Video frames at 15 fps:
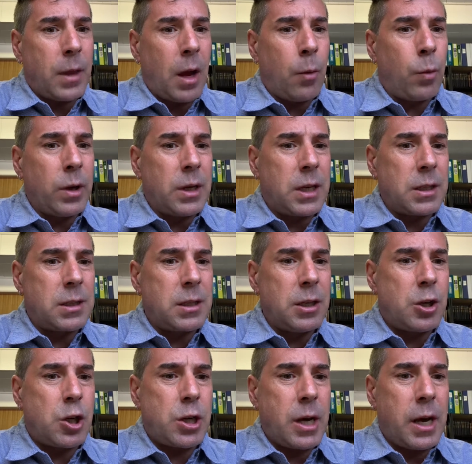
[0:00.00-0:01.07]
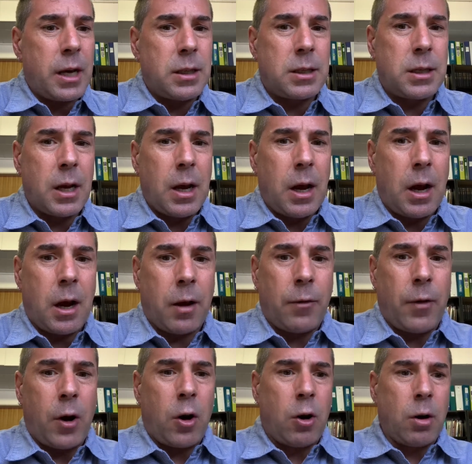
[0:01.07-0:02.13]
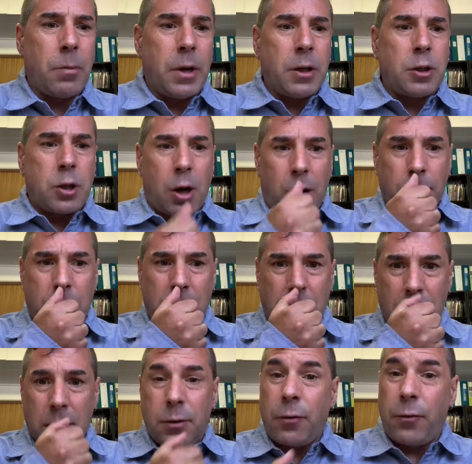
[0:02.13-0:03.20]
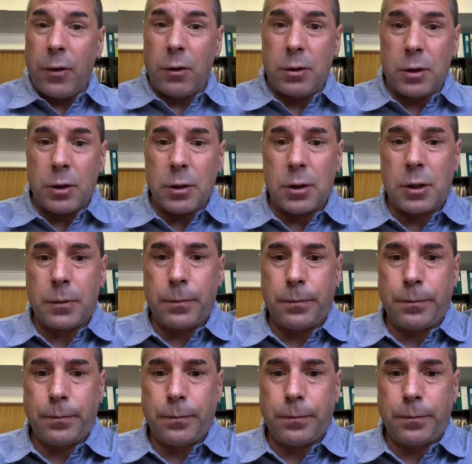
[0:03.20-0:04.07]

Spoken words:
we can see shades of Herman and Chomsky's filters,